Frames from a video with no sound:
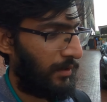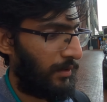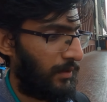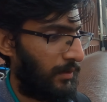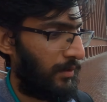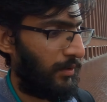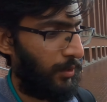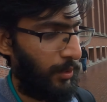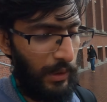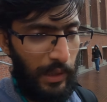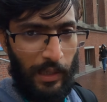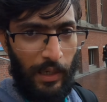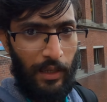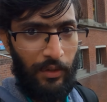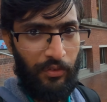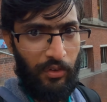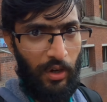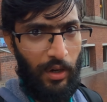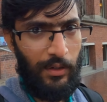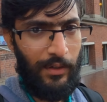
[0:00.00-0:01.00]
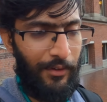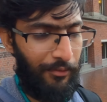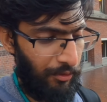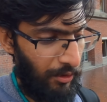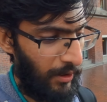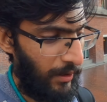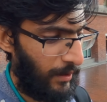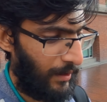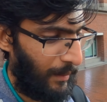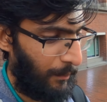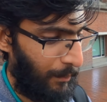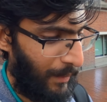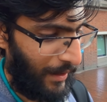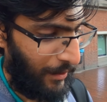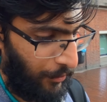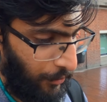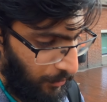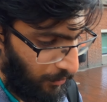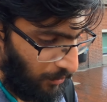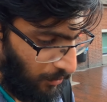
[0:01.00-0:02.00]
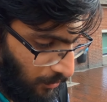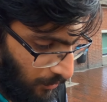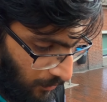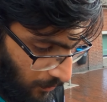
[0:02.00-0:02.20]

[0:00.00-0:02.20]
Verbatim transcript: uh, you can ask i'll definitely come back to you